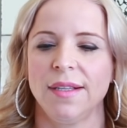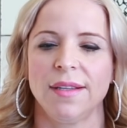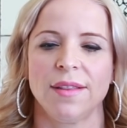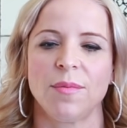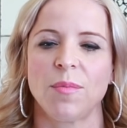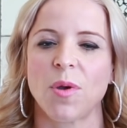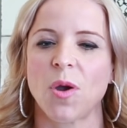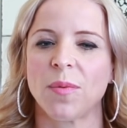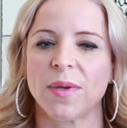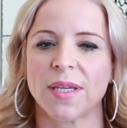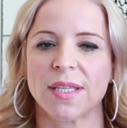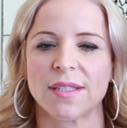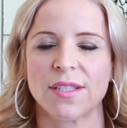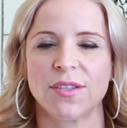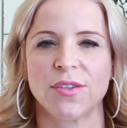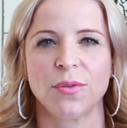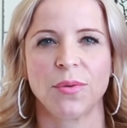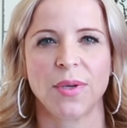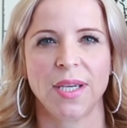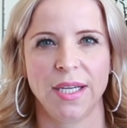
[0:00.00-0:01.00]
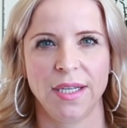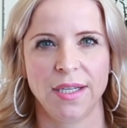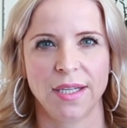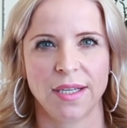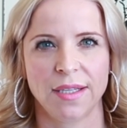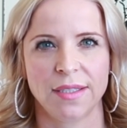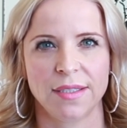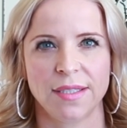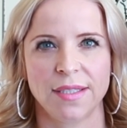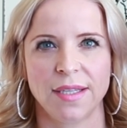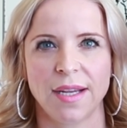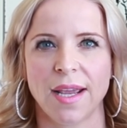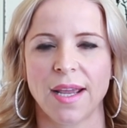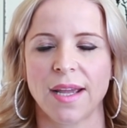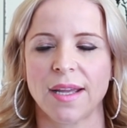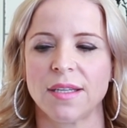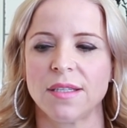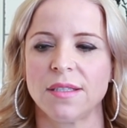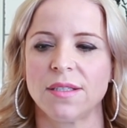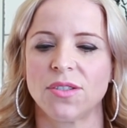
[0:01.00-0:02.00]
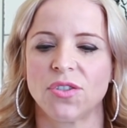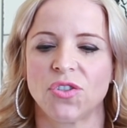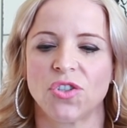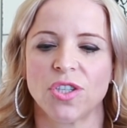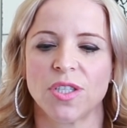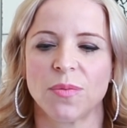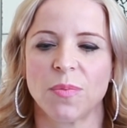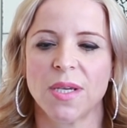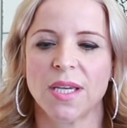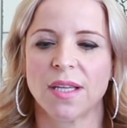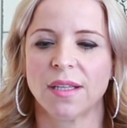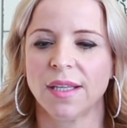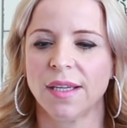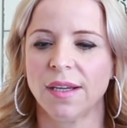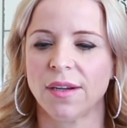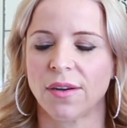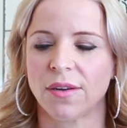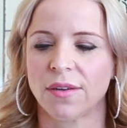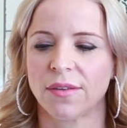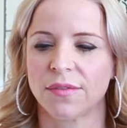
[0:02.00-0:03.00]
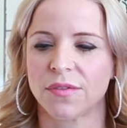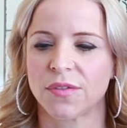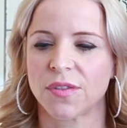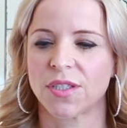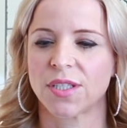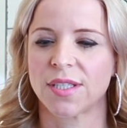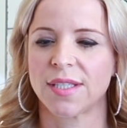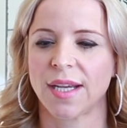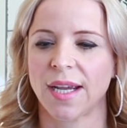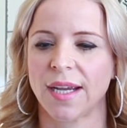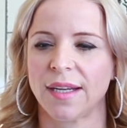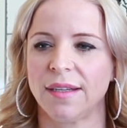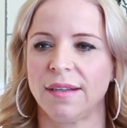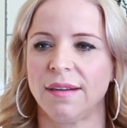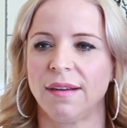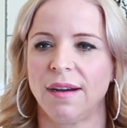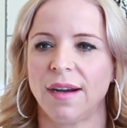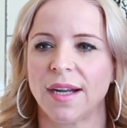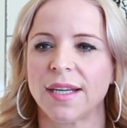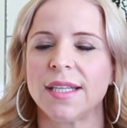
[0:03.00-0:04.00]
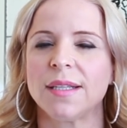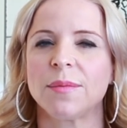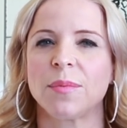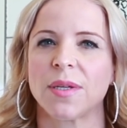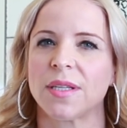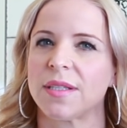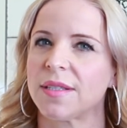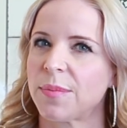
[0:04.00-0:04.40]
the moment gets too heated, and just be clear. Just saying, I need a bit of